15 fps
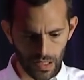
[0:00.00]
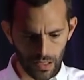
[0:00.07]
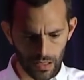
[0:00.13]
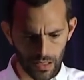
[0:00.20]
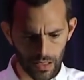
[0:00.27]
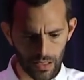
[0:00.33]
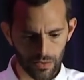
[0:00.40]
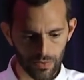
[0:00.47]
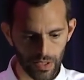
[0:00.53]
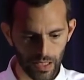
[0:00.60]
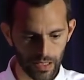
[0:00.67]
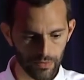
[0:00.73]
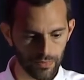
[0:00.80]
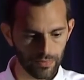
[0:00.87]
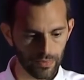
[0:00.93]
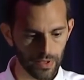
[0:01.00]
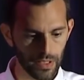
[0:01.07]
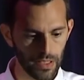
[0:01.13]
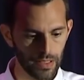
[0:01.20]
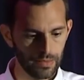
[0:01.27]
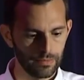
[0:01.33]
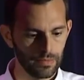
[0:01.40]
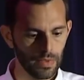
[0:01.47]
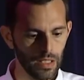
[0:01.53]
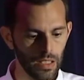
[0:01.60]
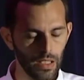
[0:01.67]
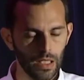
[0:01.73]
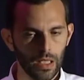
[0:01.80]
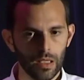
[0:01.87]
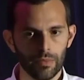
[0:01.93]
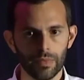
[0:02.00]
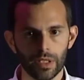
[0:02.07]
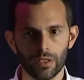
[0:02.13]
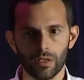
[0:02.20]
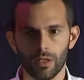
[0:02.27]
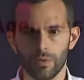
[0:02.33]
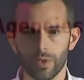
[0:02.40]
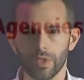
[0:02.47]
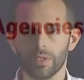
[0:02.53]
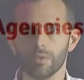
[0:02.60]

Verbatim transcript: Uh, we have um, been collaborating